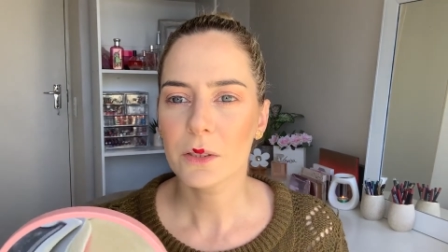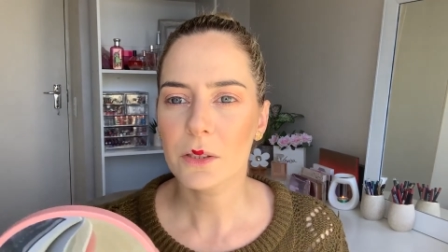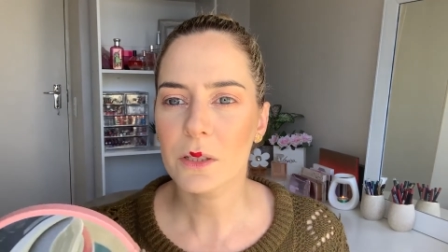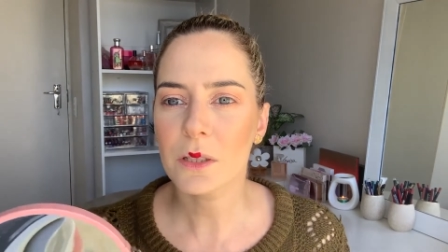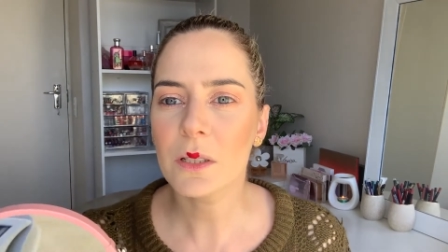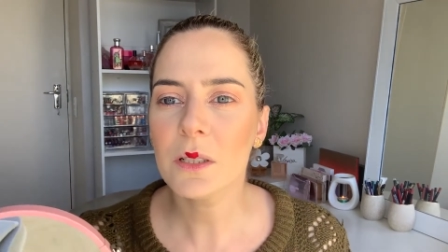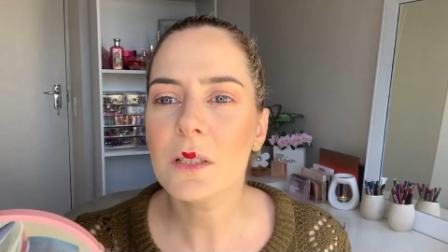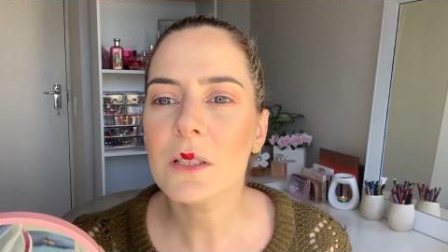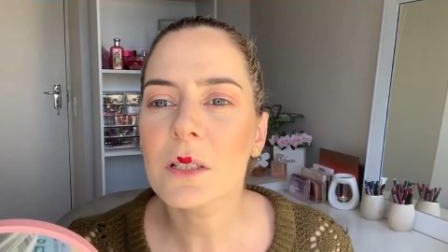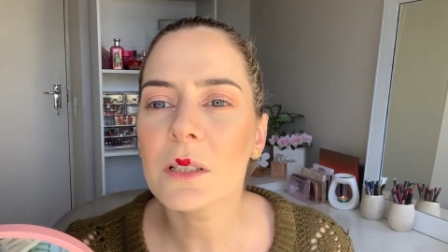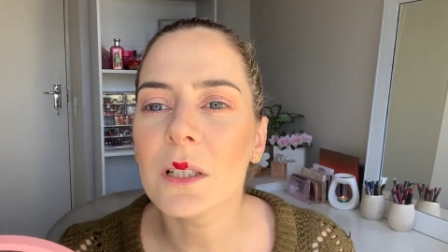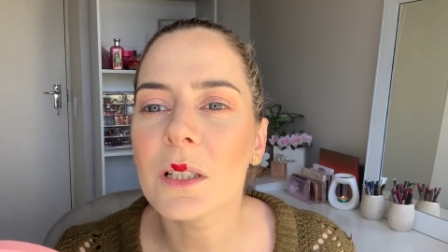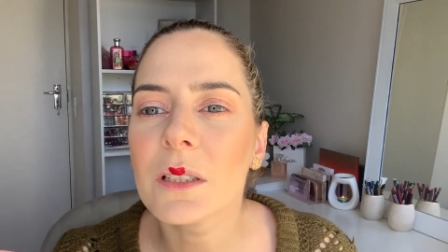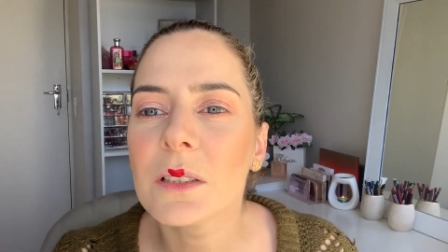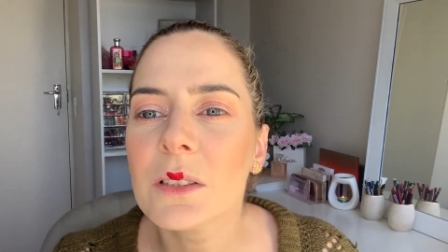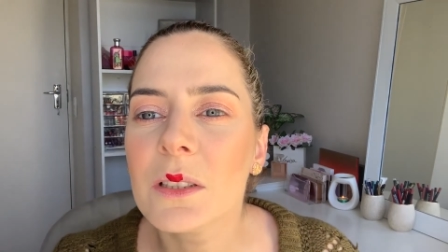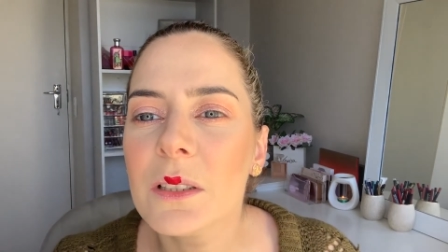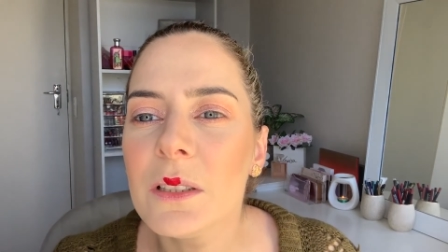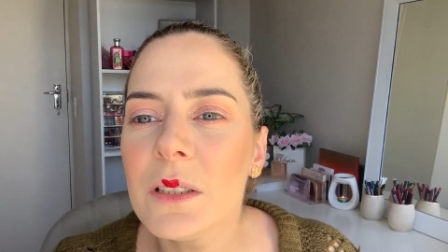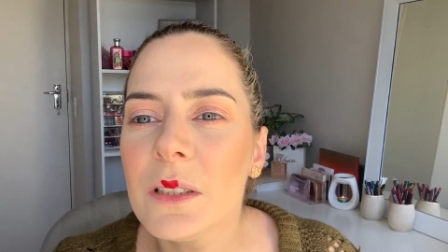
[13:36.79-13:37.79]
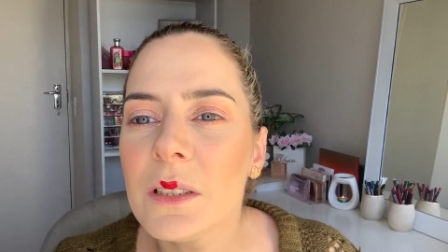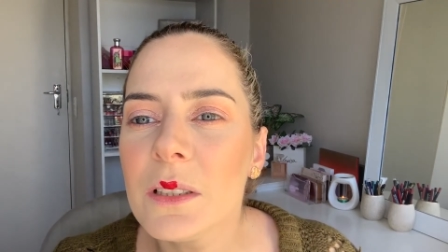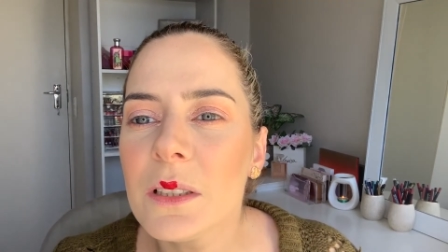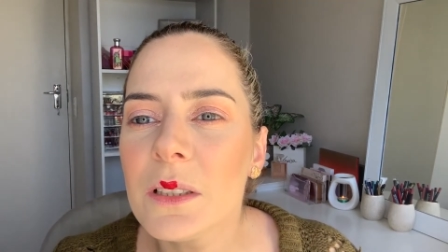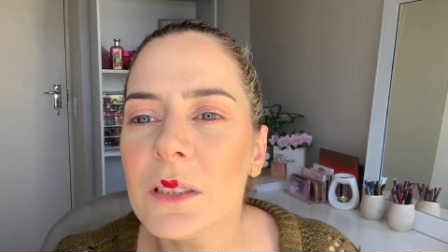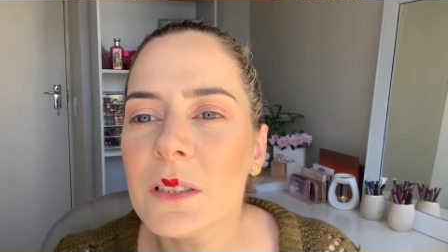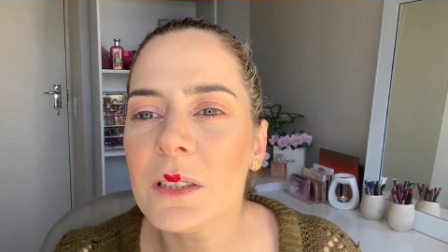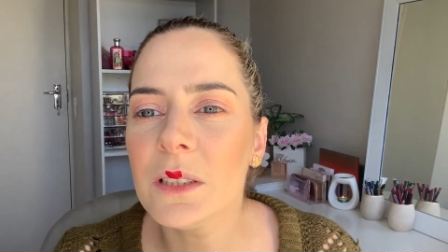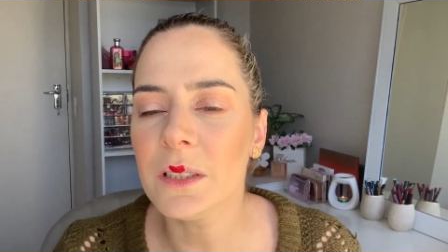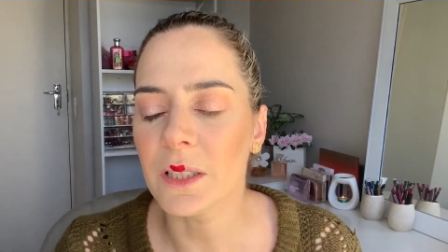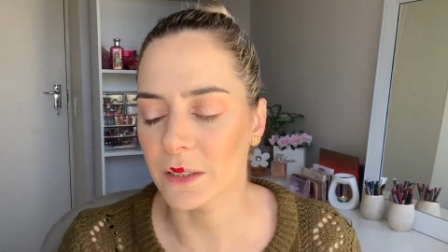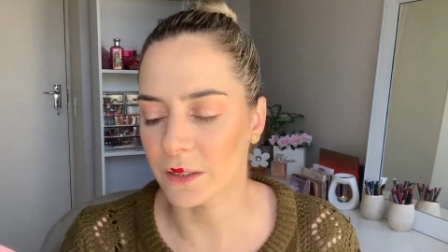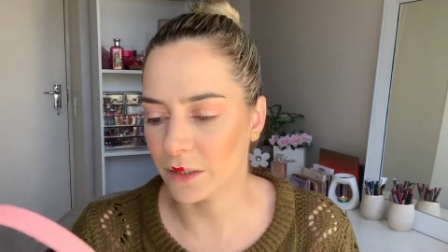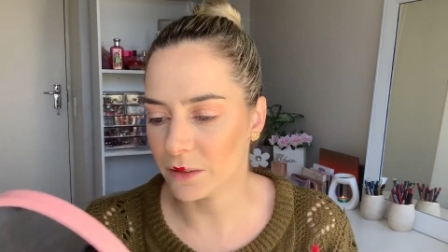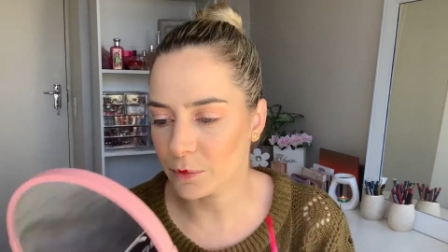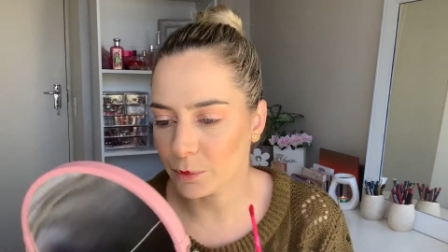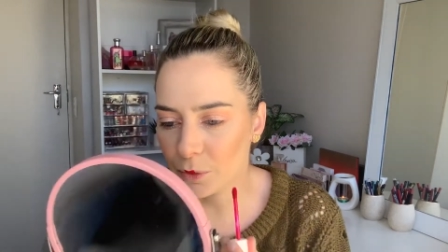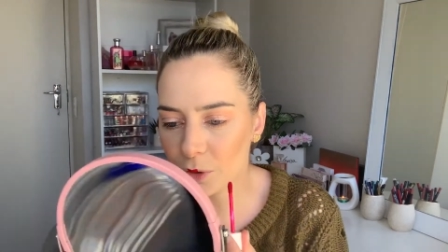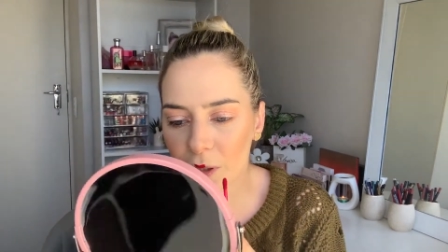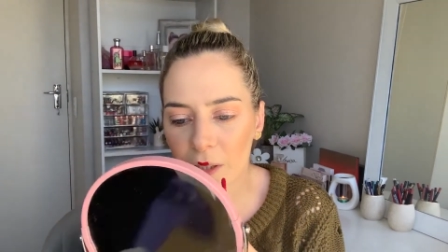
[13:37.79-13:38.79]
Jeez, like, you guys have seen that?
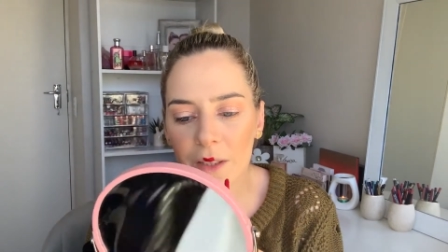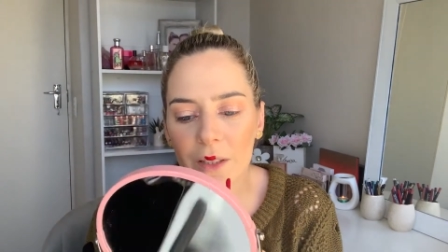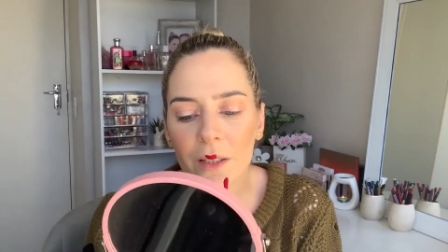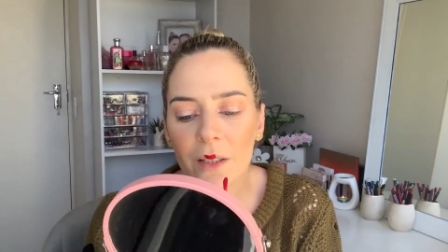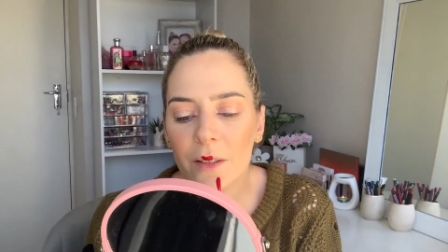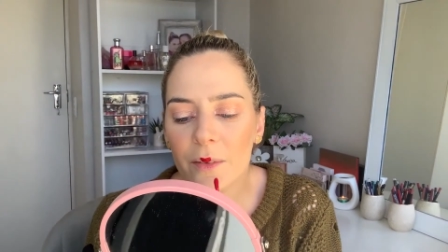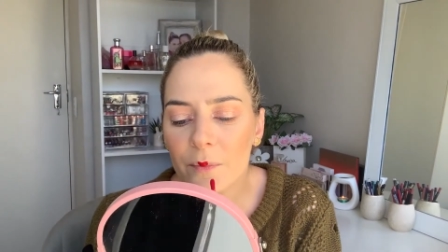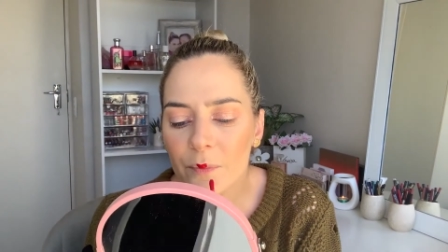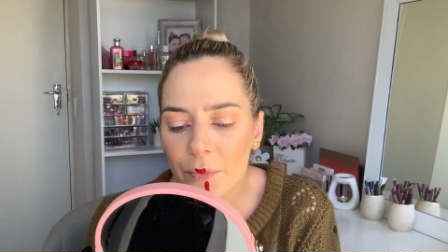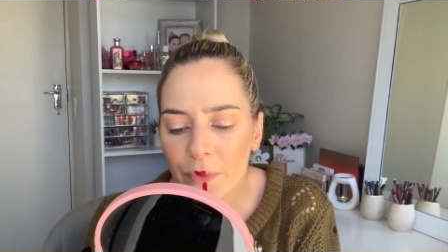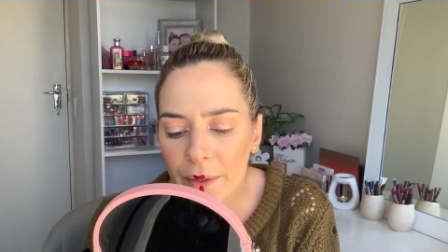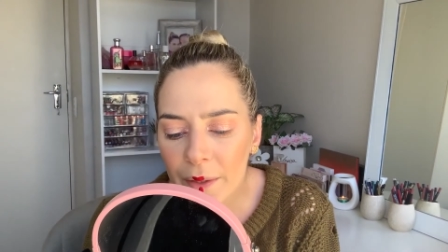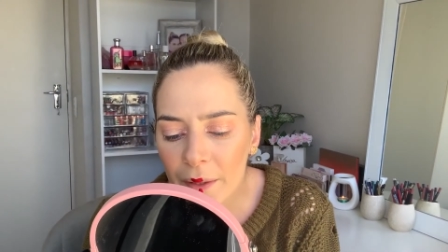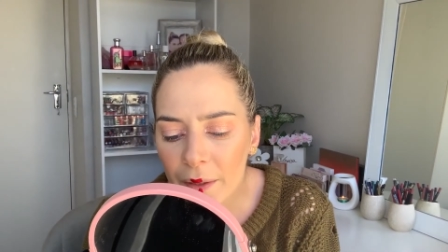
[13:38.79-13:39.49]
That's more like a...